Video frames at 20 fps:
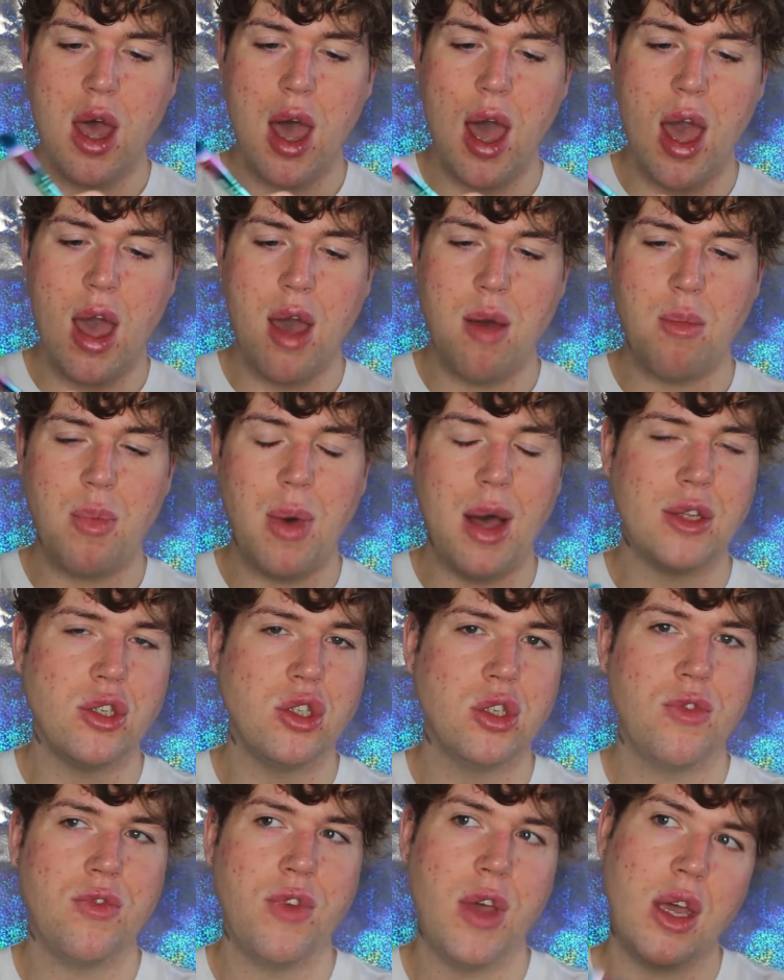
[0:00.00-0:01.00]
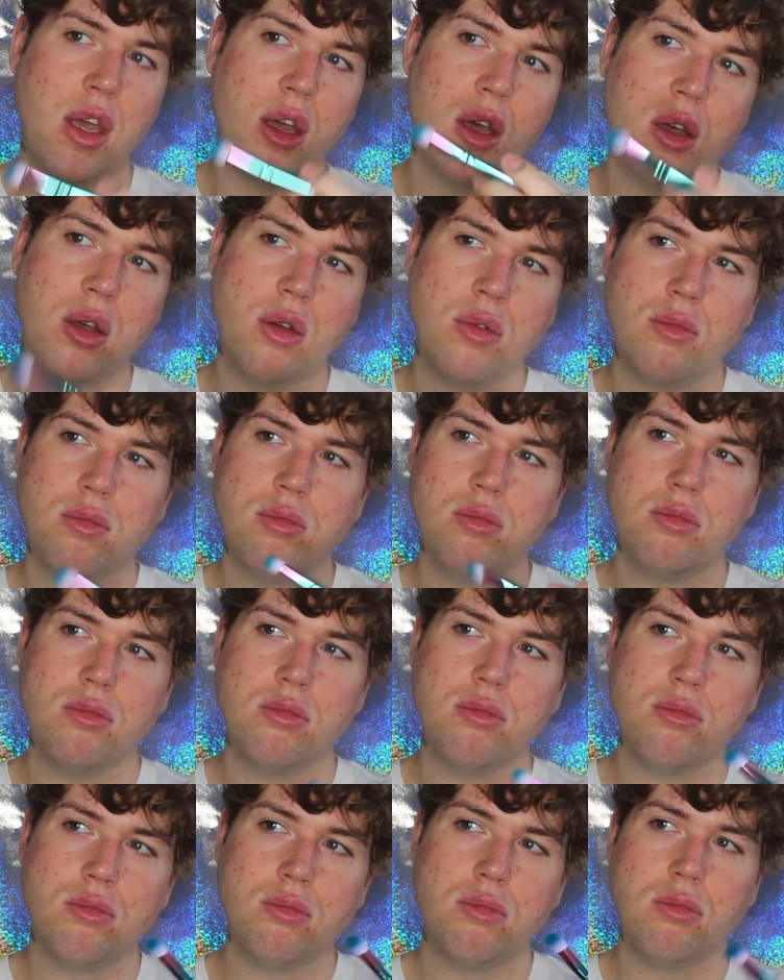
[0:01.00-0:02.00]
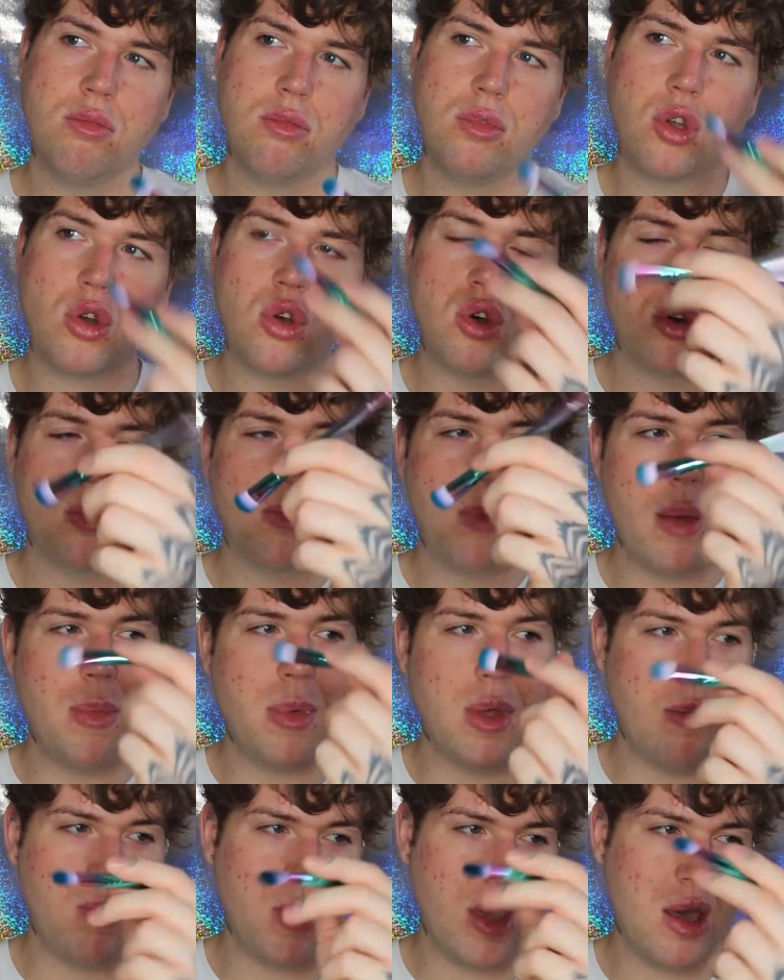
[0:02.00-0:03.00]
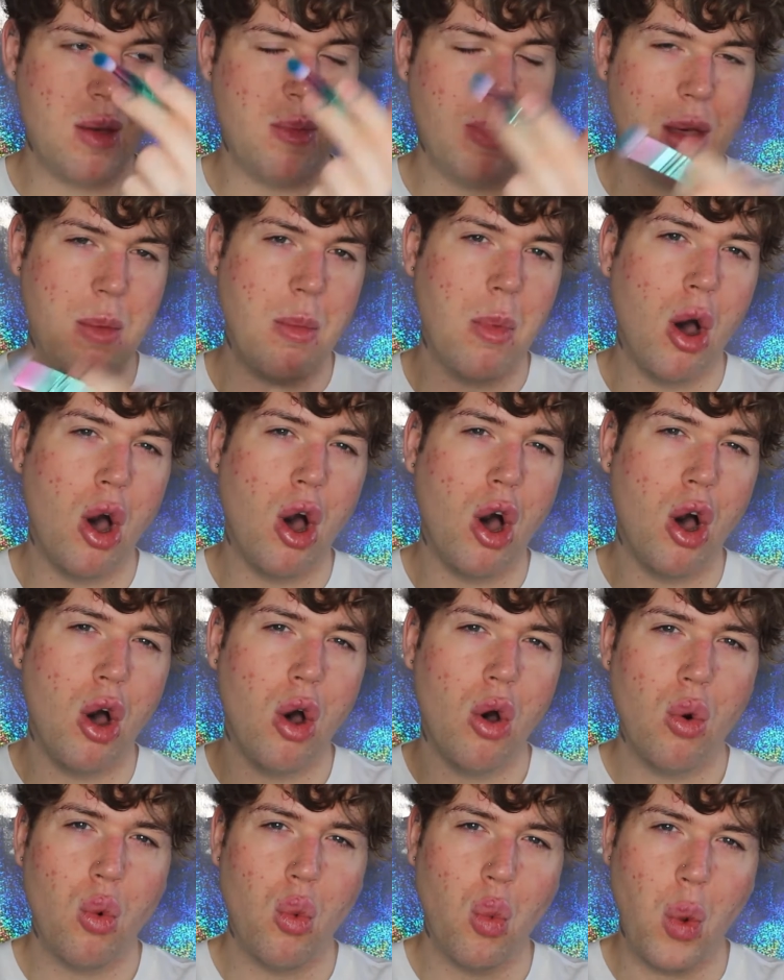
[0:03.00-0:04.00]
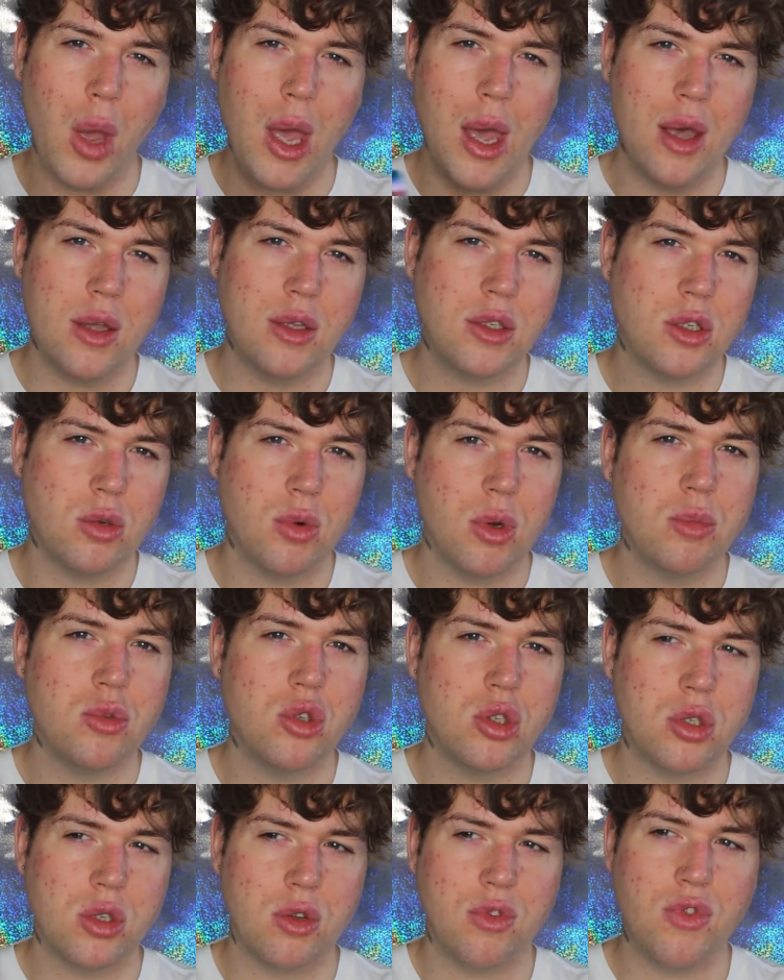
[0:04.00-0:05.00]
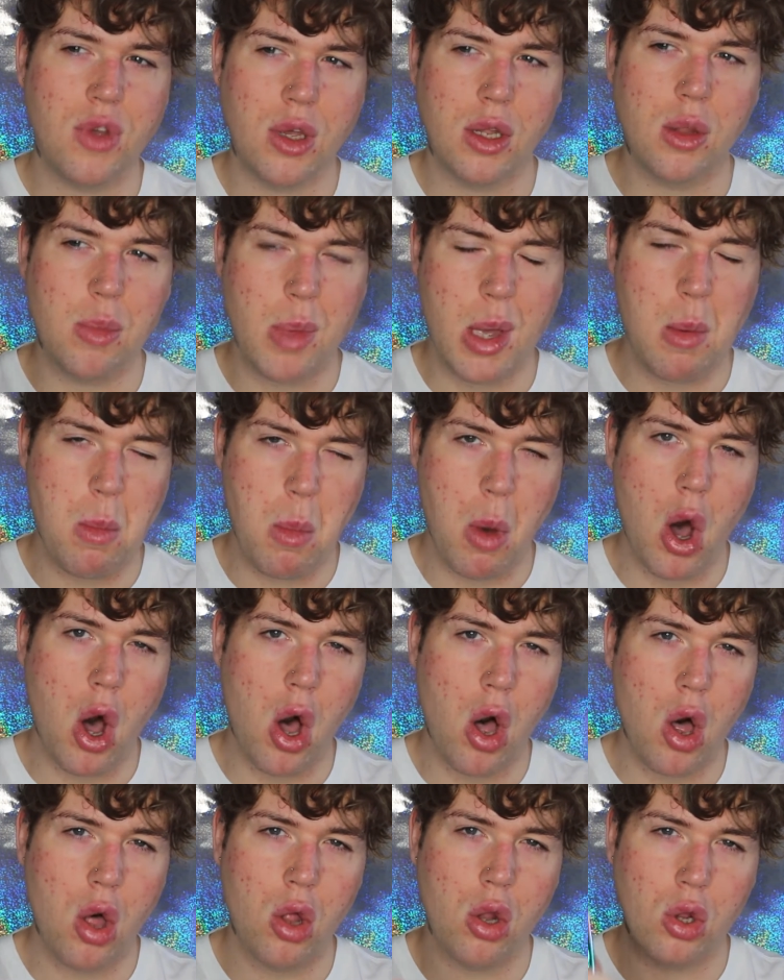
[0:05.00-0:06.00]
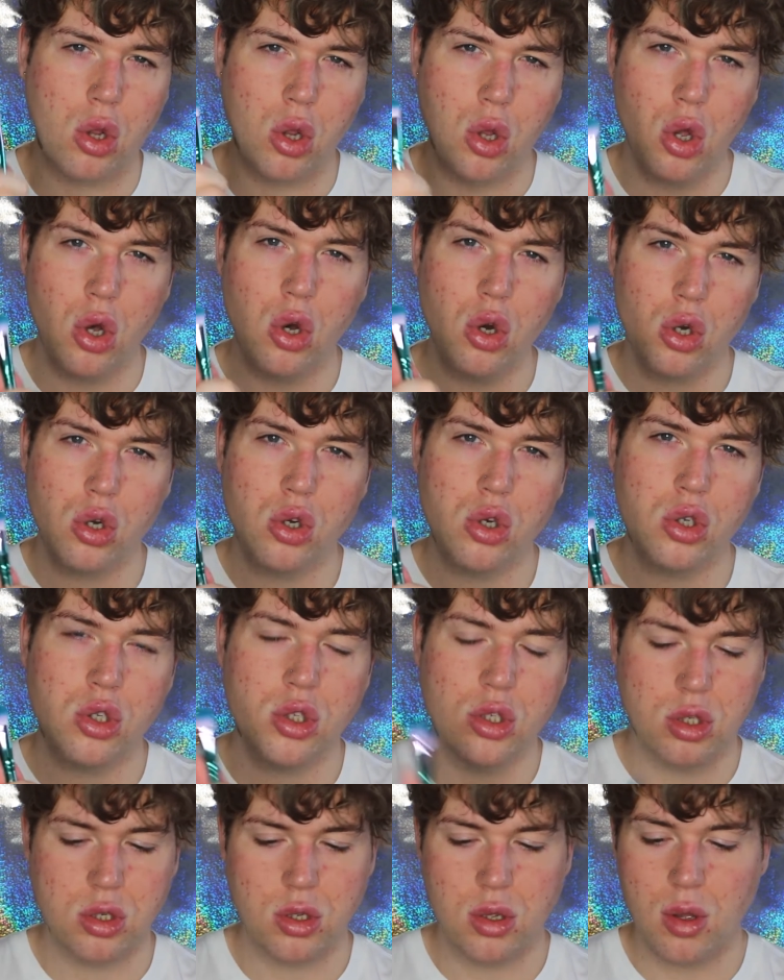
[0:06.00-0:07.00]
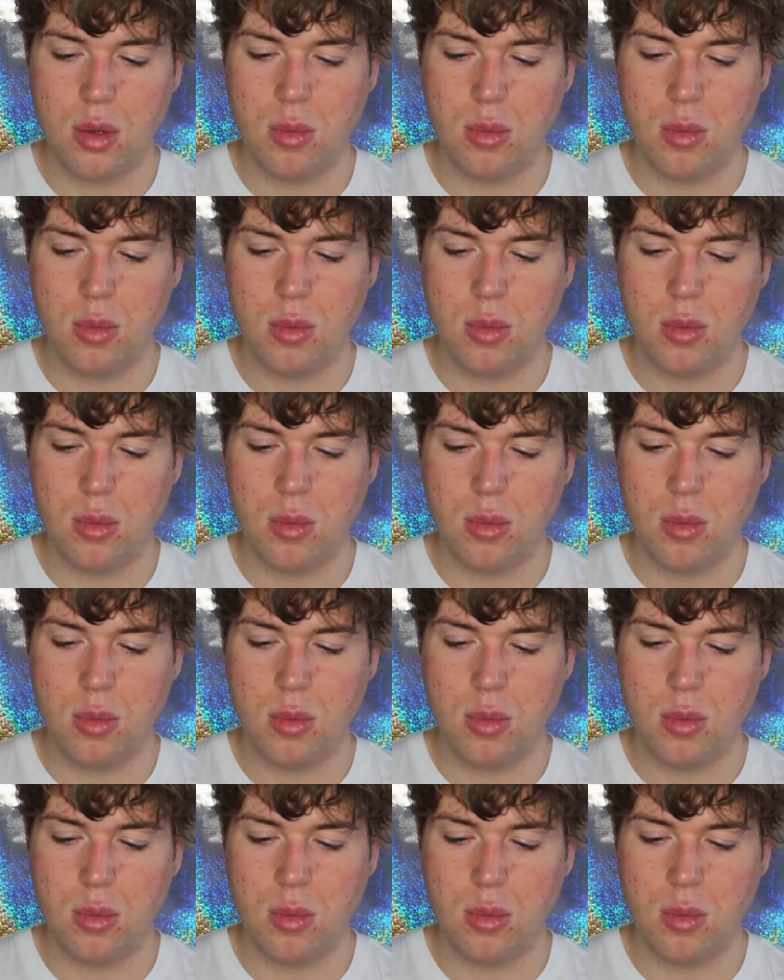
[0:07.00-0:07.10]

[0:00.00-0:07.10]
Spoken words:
But I just think there could maybe be a bit more weight to them, just to feel a bit more luxe.